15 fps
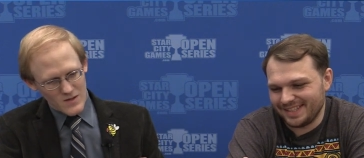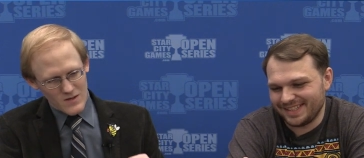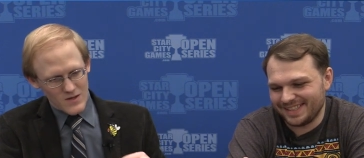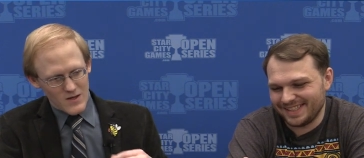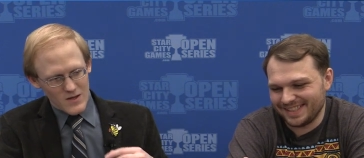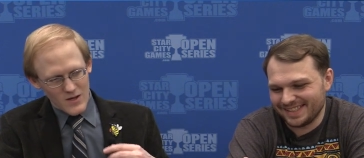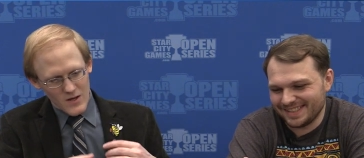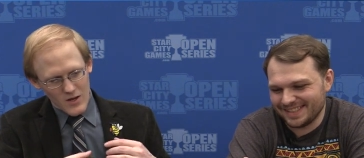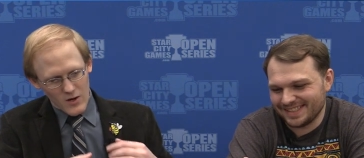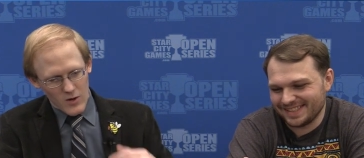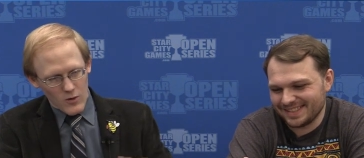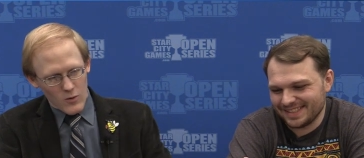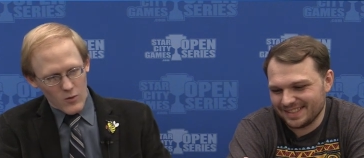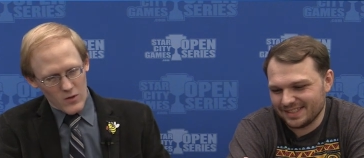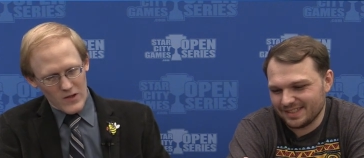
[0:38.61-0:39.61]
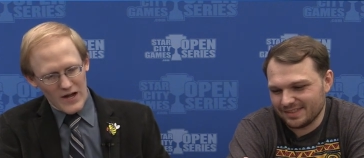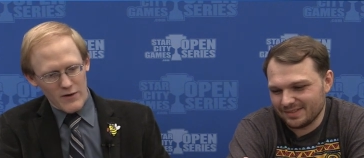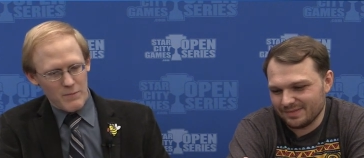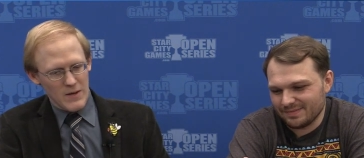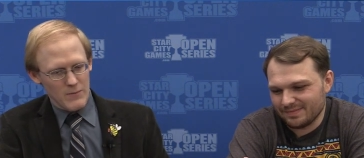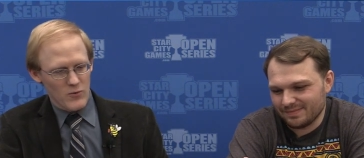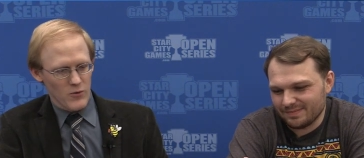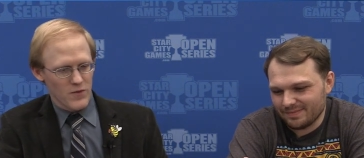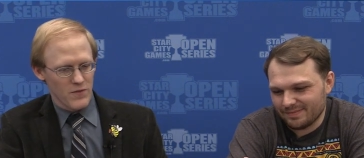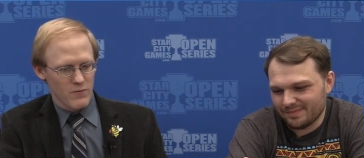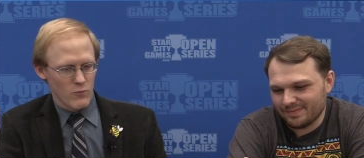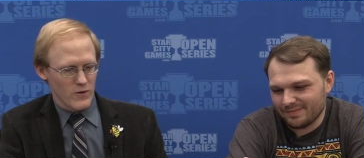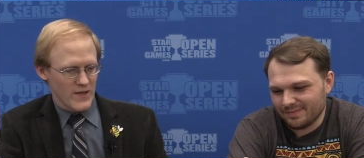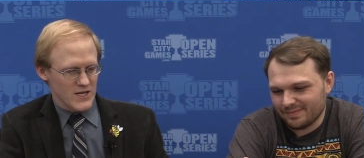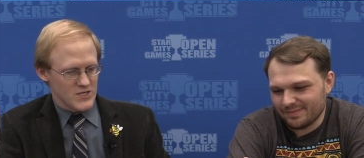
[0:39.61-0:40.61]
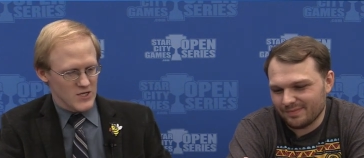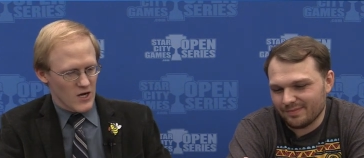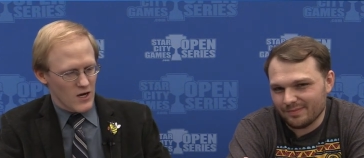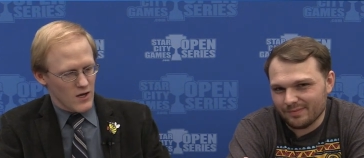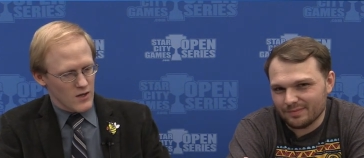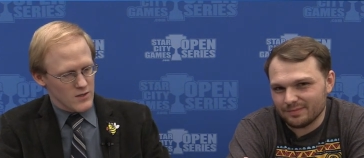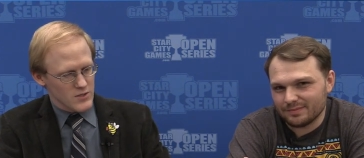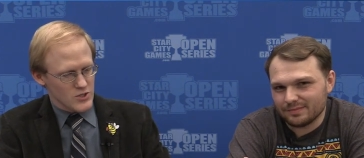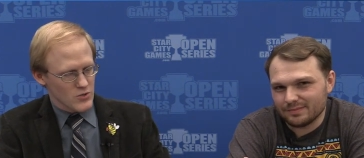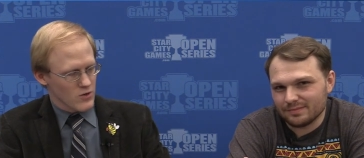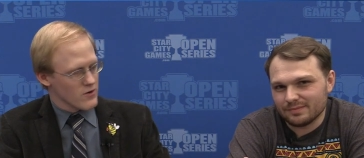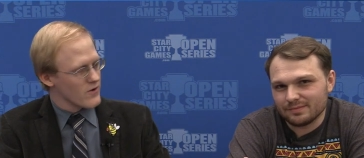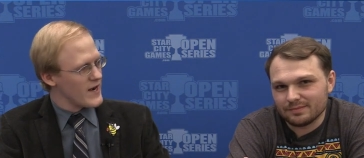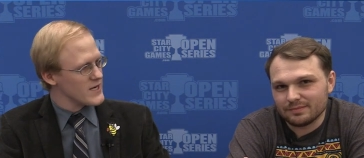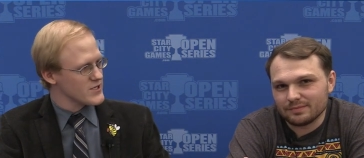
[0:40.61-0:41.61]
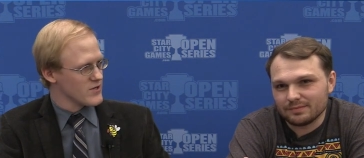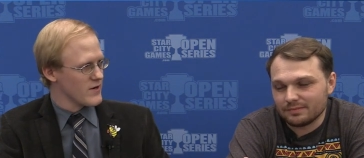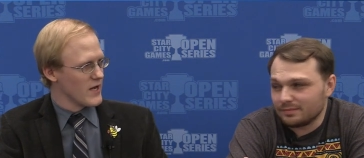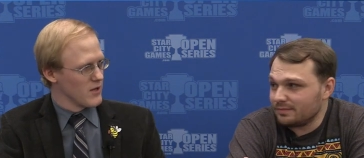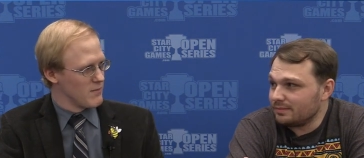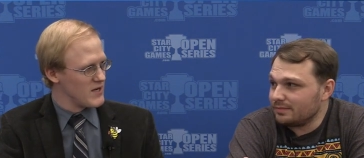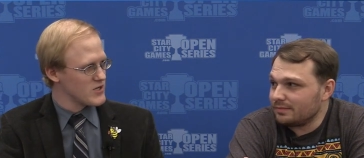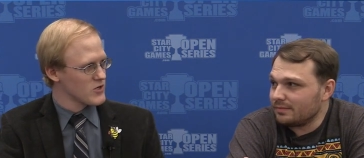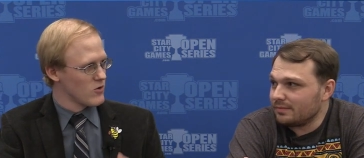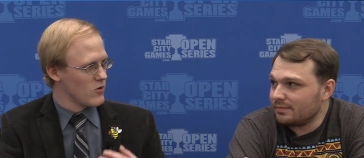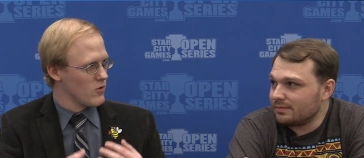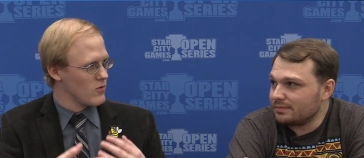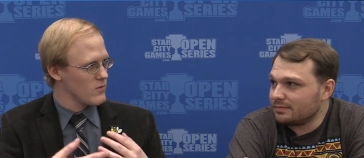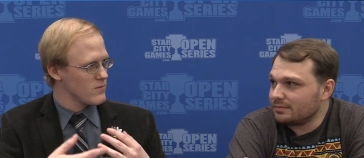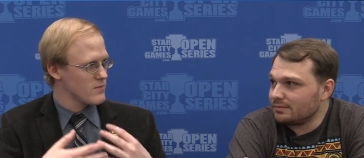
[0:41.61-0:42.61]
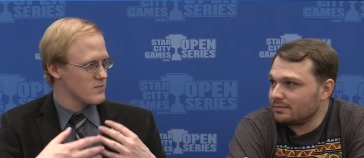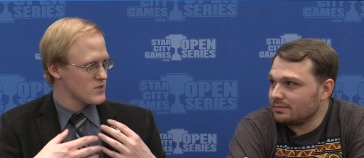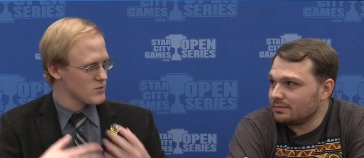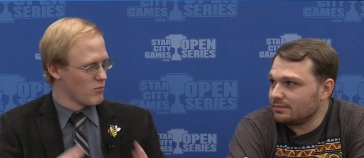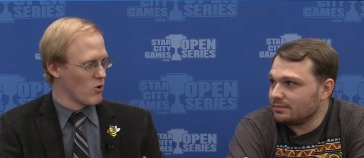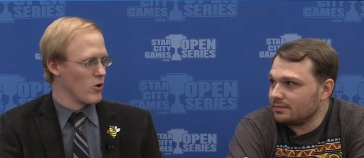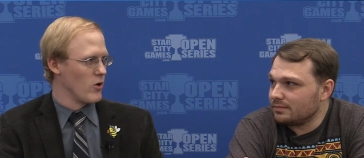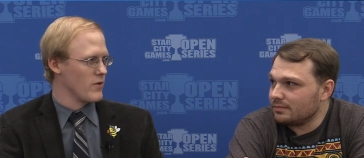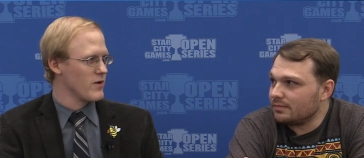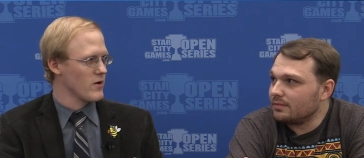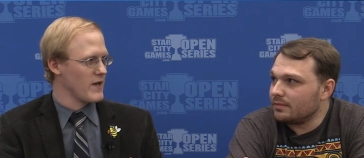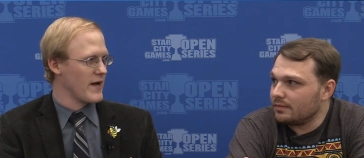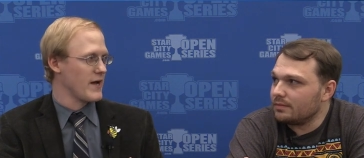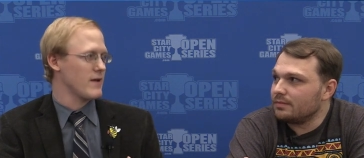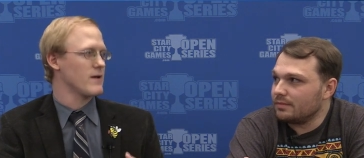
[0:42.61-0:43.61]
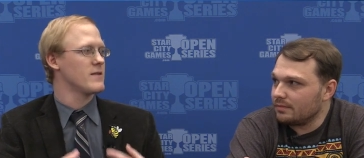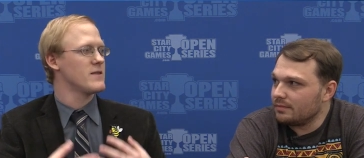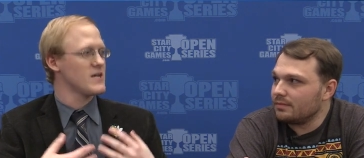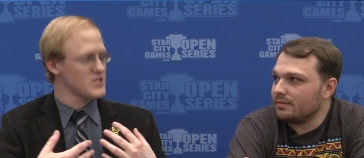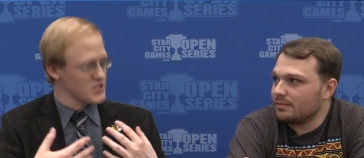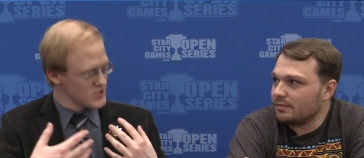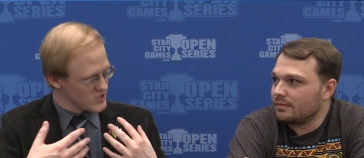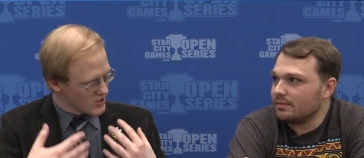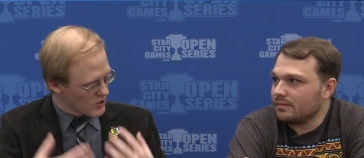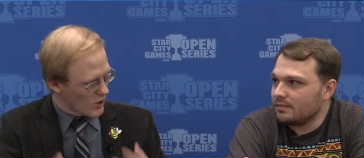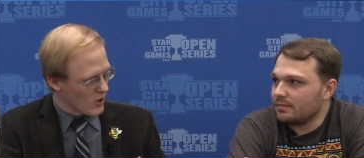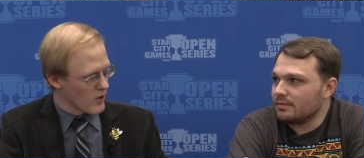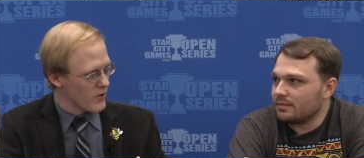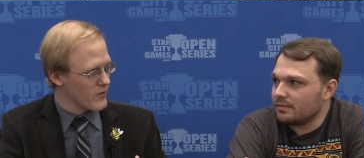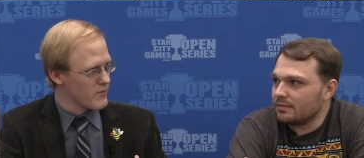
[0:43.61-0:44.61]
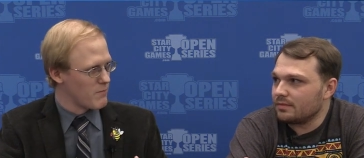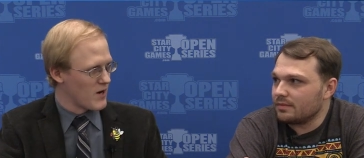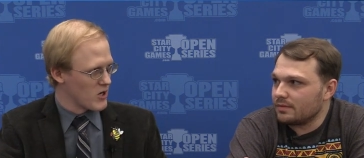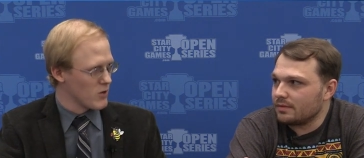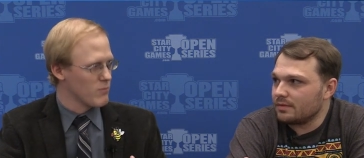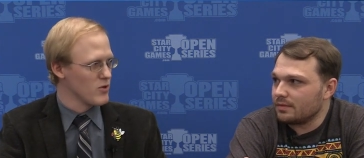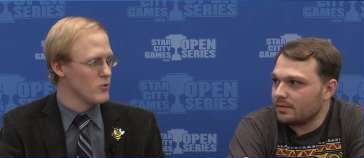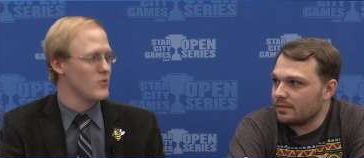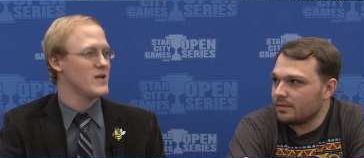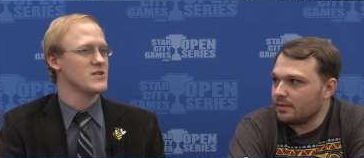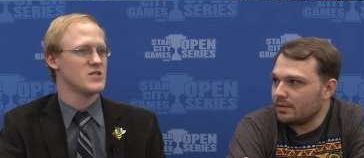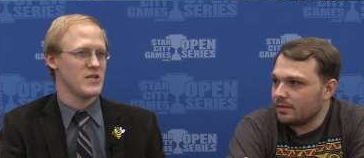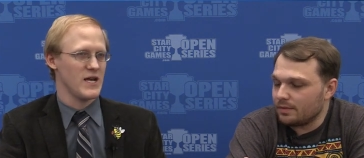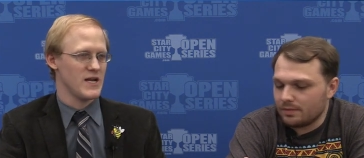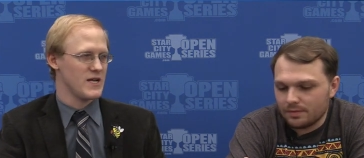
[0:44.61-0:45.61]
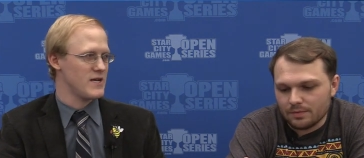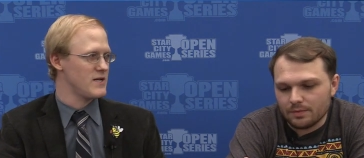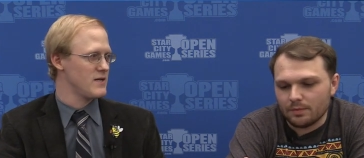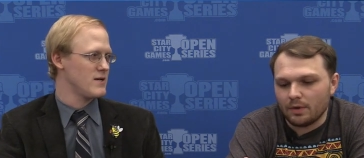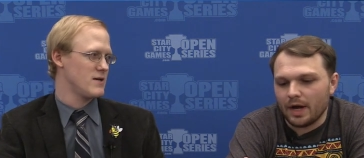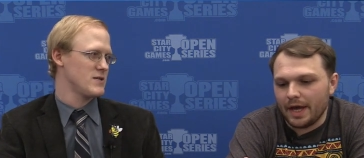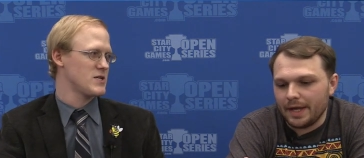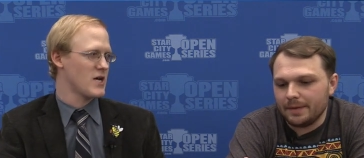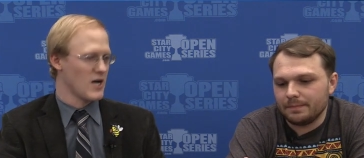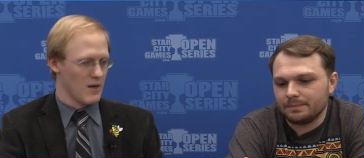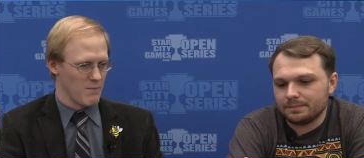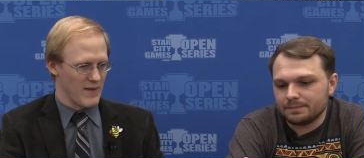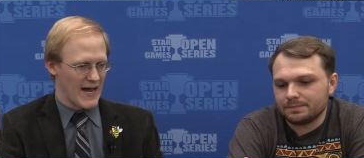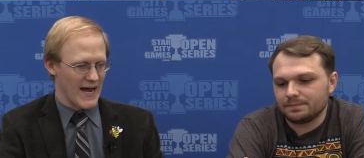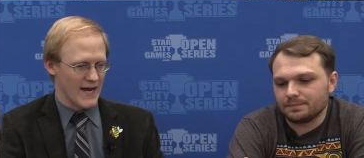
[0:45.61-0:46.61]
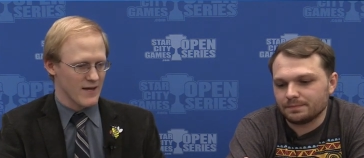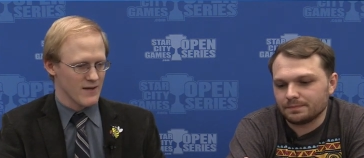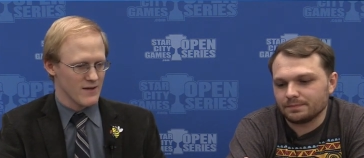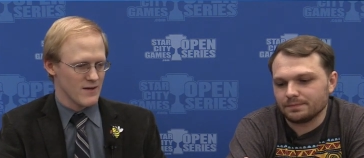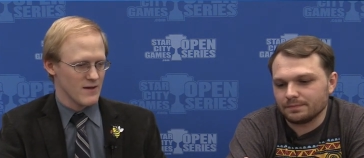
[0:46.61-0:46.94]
Speaker 1: a lot of people, when they saw Shorecrasher Elemental spoiled, they're like, "This is the card Mono Blue has needed right. to come back."